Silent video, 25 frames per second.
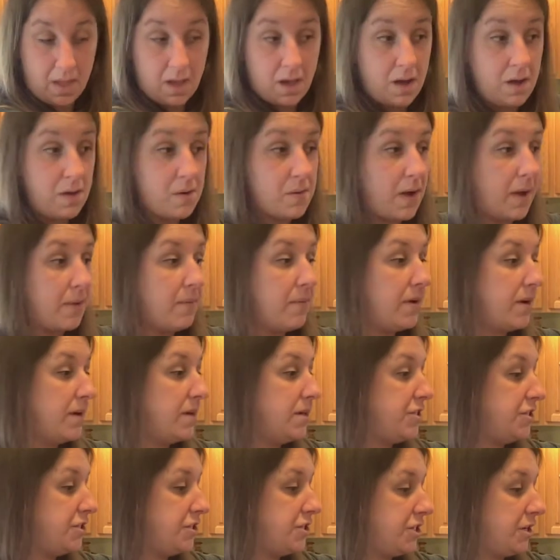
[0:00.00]
Oh, I
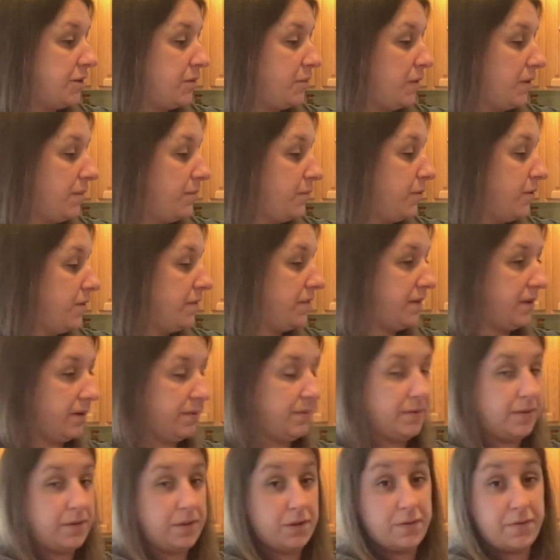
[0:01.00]
wanted to share one more
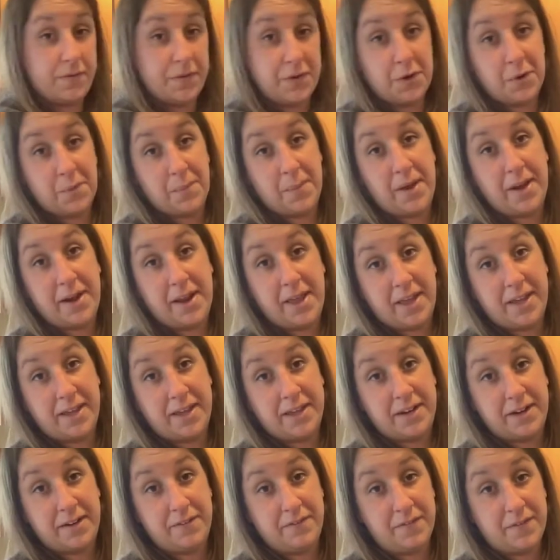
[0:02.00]
thing with you, if you don't mind
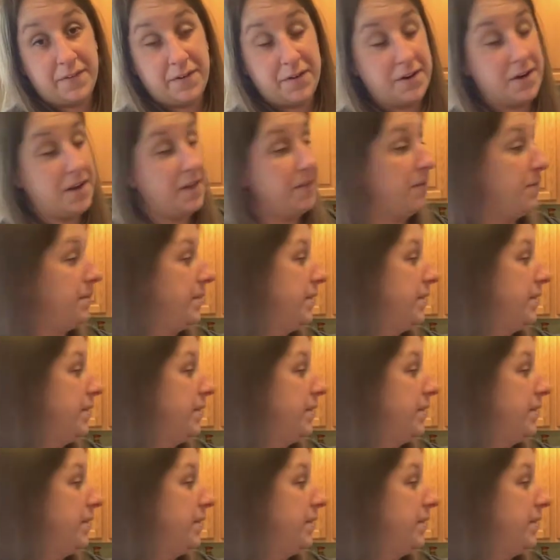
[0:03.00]
hanging in for another